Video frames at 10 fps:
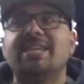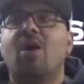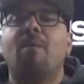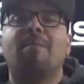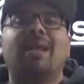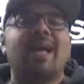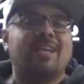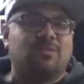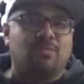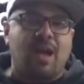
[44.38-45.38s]
on my
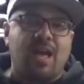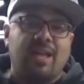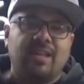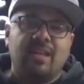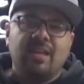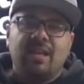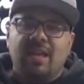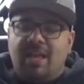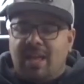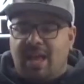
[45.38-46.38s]
last ride,
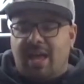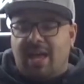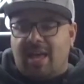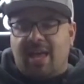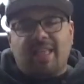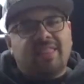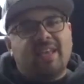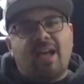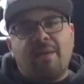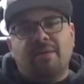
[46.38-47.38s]
I think
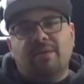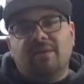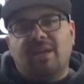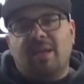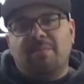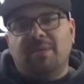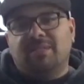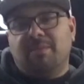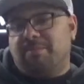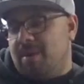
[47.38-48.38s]
I must
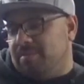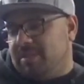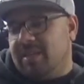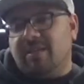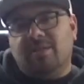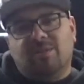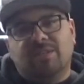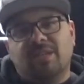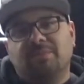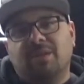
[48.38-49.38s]
have bumped it or
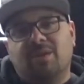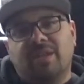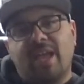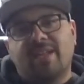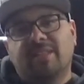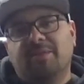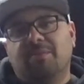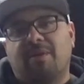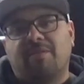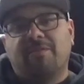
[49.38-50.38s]
something, or yanked it with
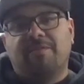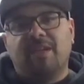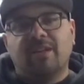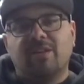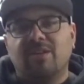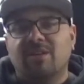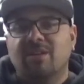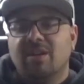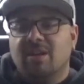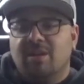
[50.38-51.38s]
my finger
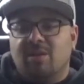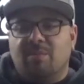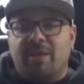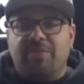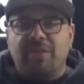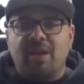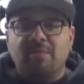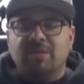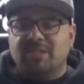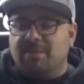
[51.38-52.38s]
or my thumb
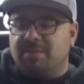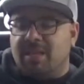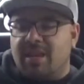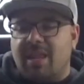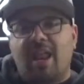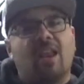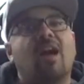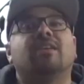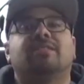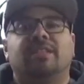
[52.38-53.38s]
or something, and I
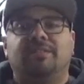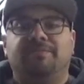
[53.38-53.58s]
lost it.